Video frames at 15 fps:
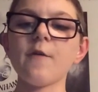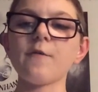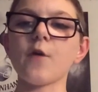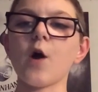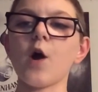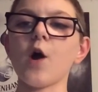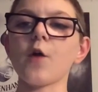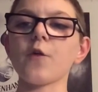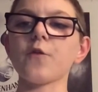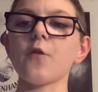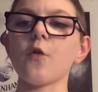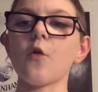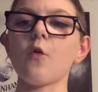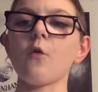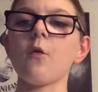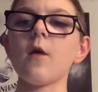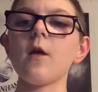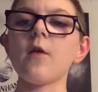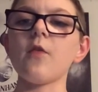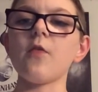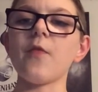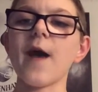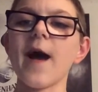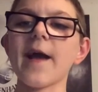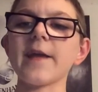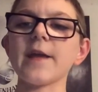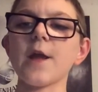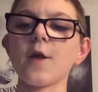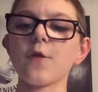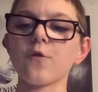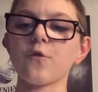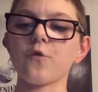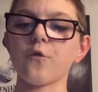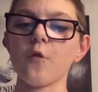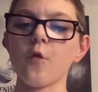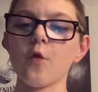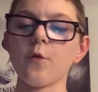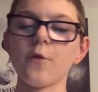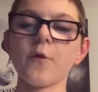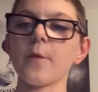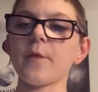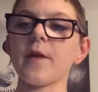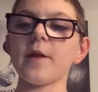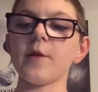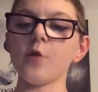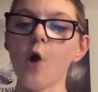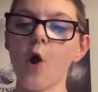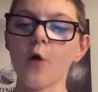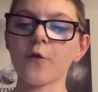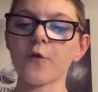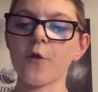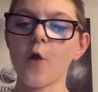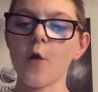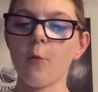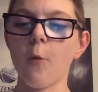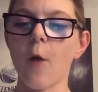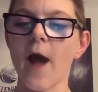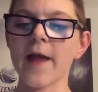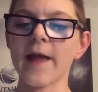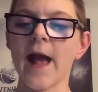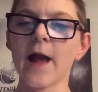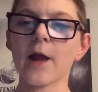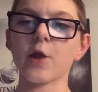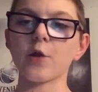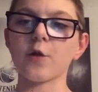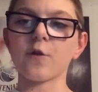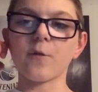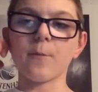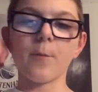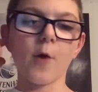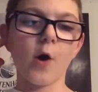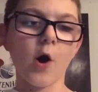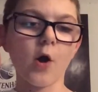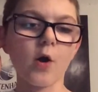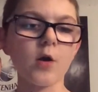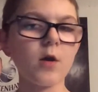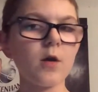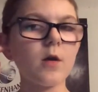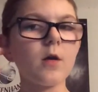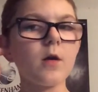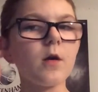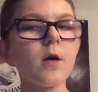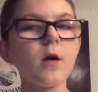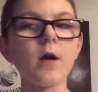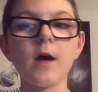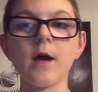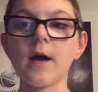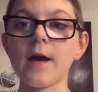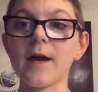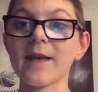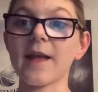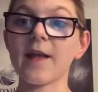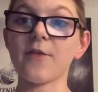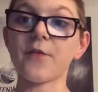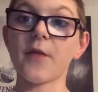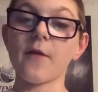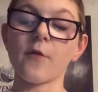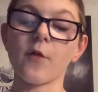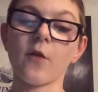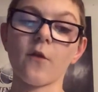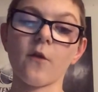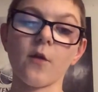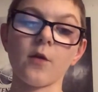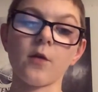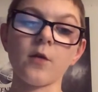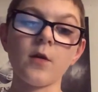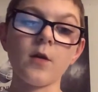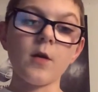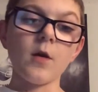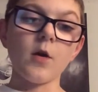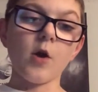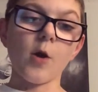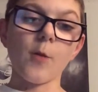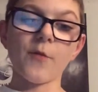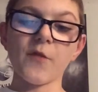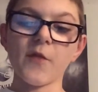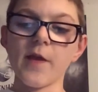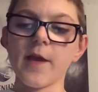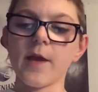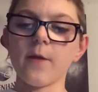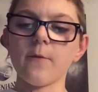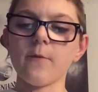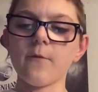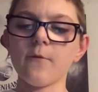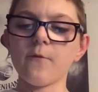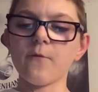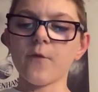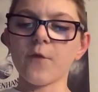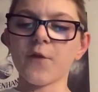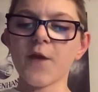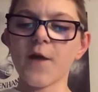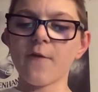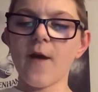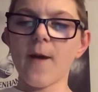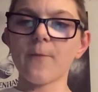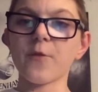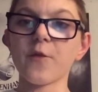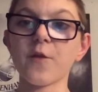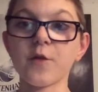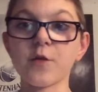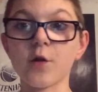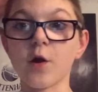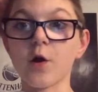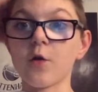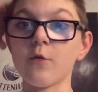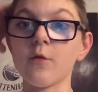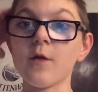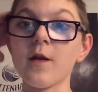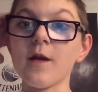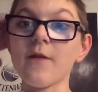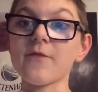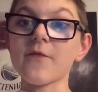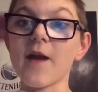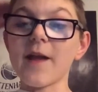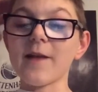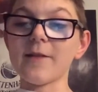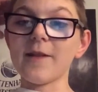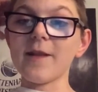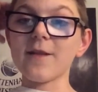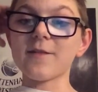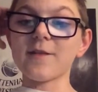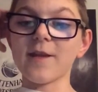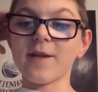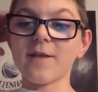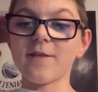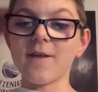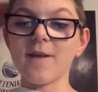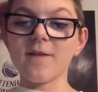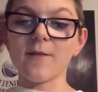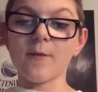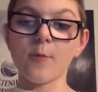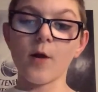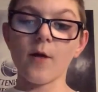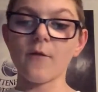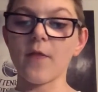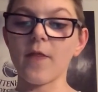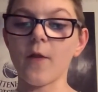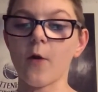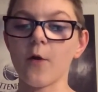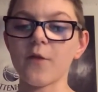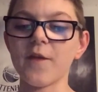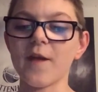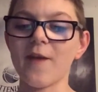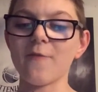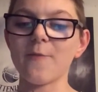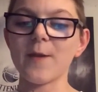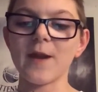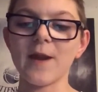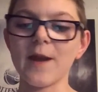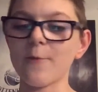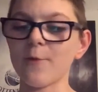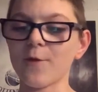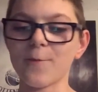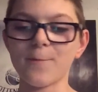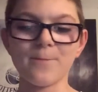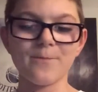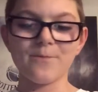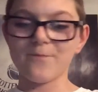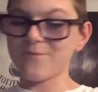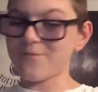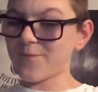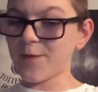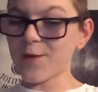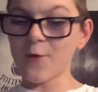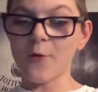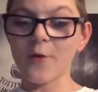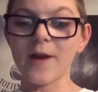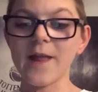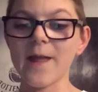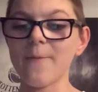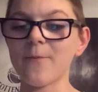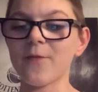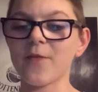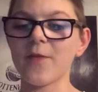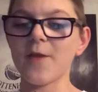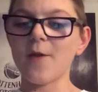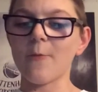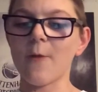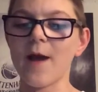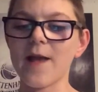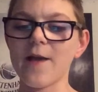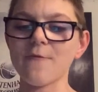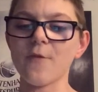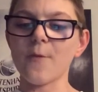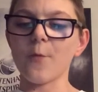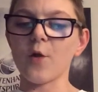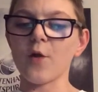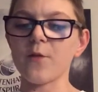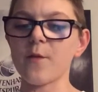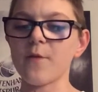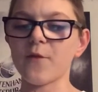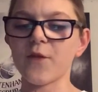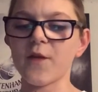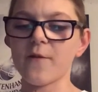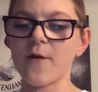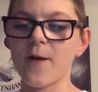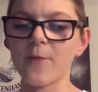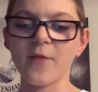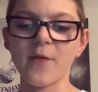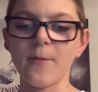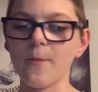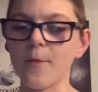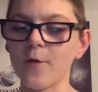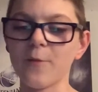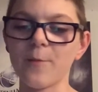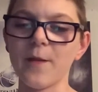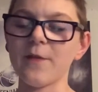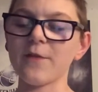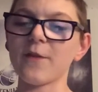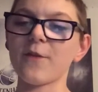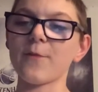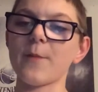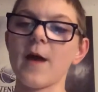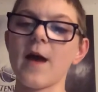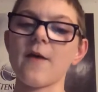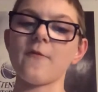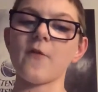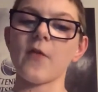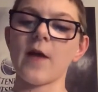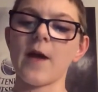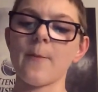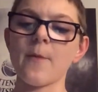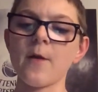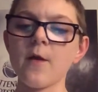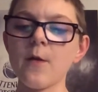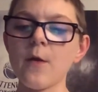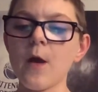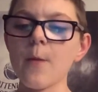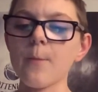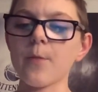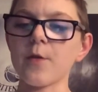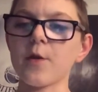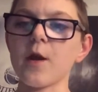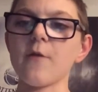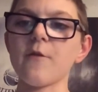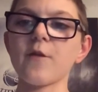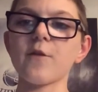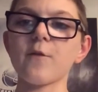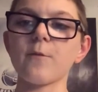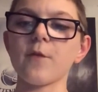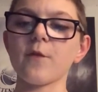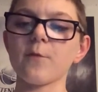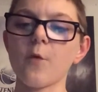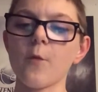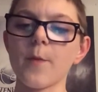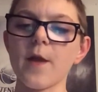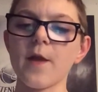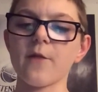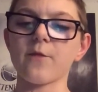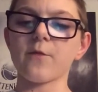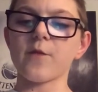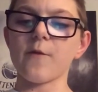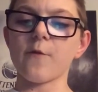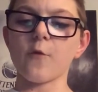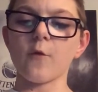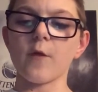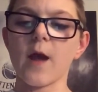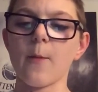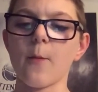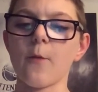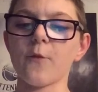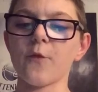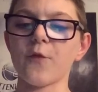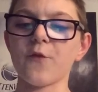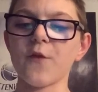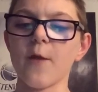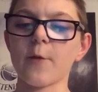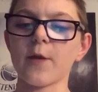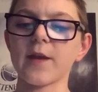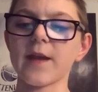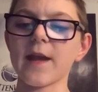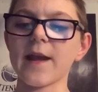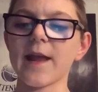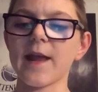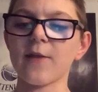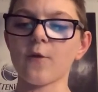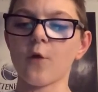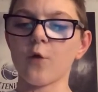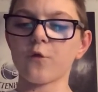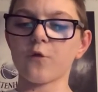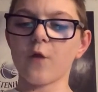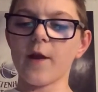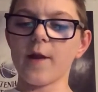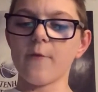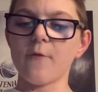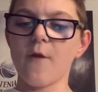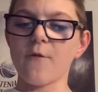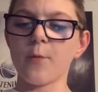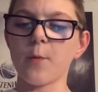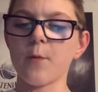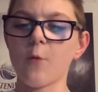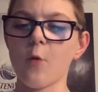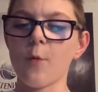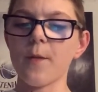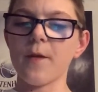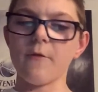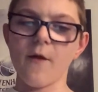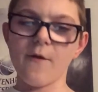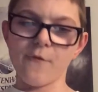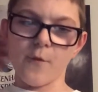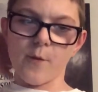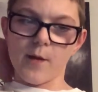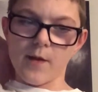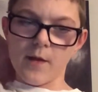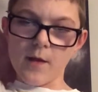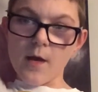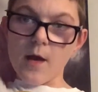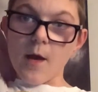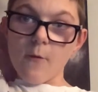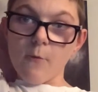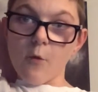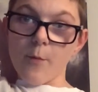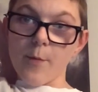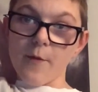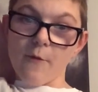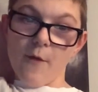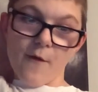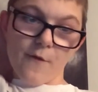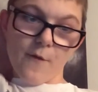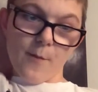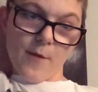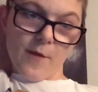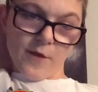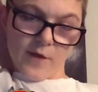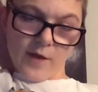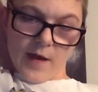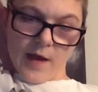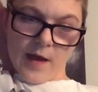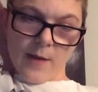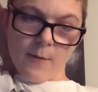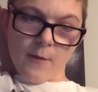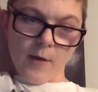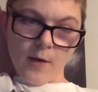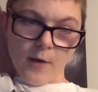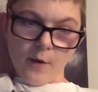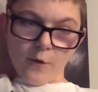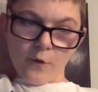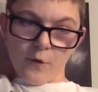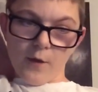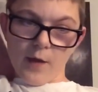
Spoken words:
For Arsenal, they lost away at Goodison Park against Everton. Obviously, for Southampton, you know, they literally conceded in like the 98th minute. It was pure limbs in the away end for Brighton, but for Southampton, it must be in despair for them. But, you know, this will be a difficult game. Obviously, Jared Gillett, Australian referee, will be refereeing this game. So,